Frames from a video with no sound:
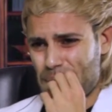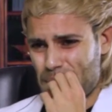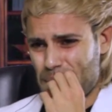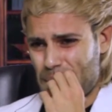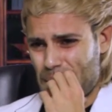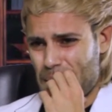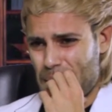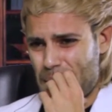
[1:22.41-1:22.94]

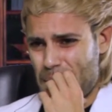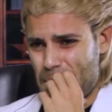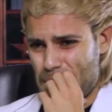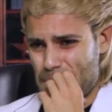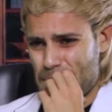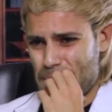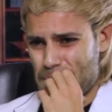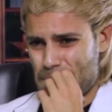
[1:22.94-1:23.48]
Yeah?
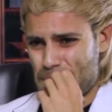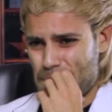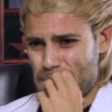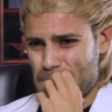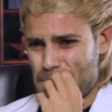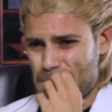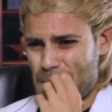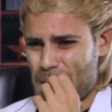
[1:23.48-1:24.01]

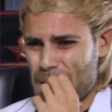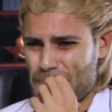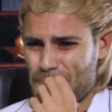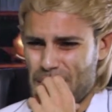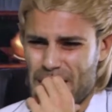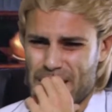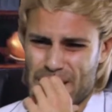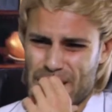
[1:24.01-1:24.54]

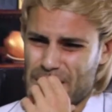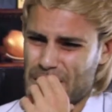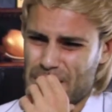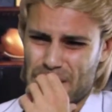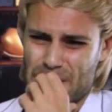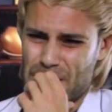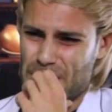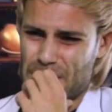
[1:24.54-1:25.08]
Thanks.
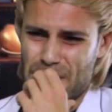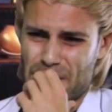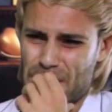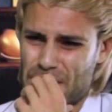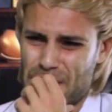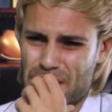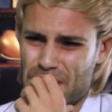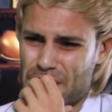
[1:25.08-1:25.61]

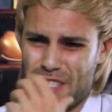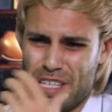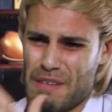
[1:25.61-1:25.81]
So